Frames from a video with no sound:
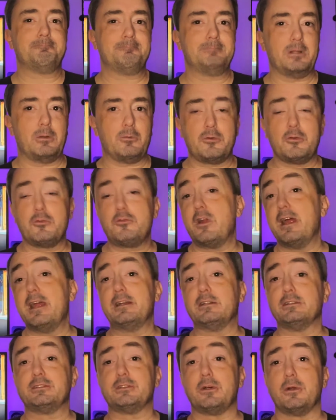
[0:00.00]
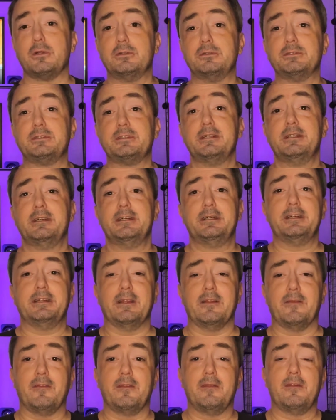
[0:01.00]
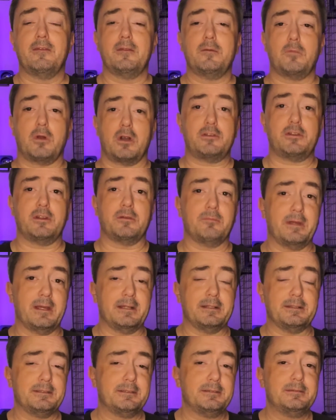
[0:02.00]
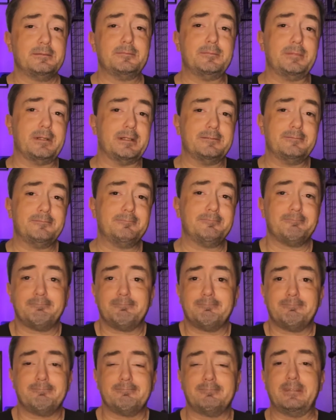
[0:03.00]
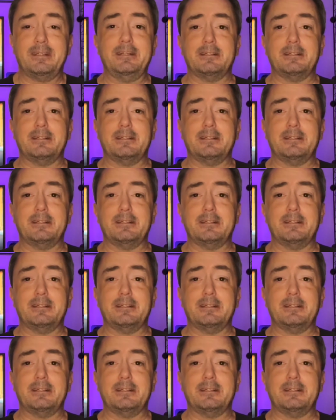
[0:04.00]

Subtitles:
There was no triangle solos in the marching band, but he